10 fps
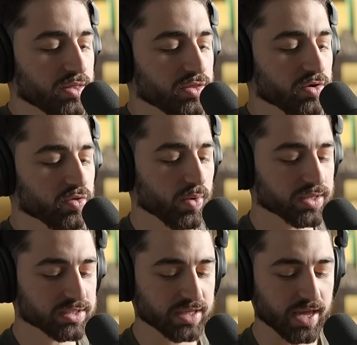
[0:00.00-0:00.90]
they're the
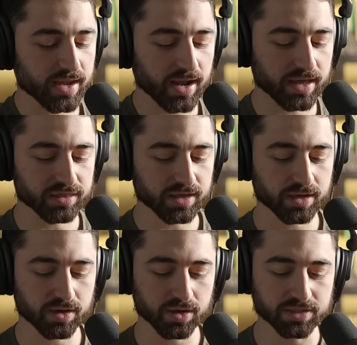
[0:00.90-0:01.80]
ones that I
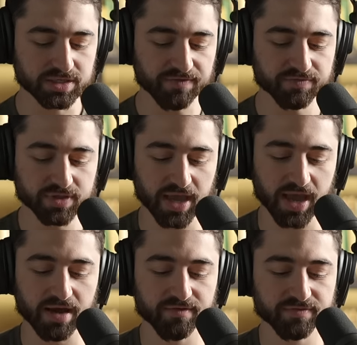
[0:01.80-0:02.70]
think definitely
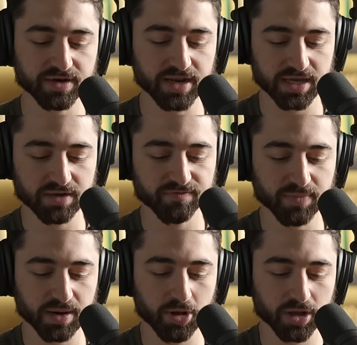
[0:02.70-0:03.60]
have negative
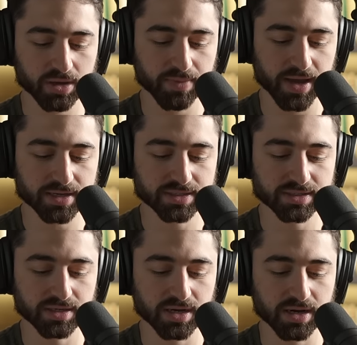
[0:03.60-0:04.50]
metabolic impacts,
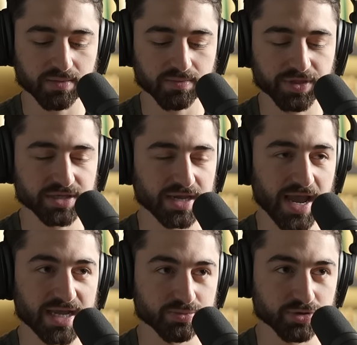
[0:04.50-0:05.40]
um, things like
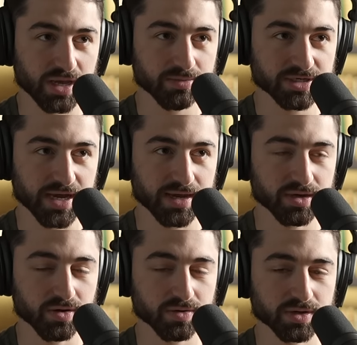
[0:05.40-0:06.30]
aspartame and Diet
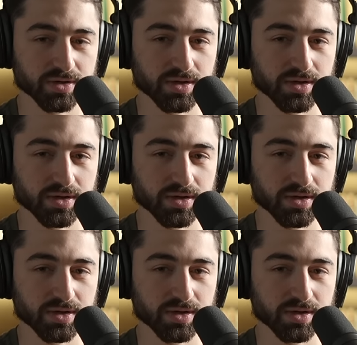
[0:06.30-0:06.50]
Coke.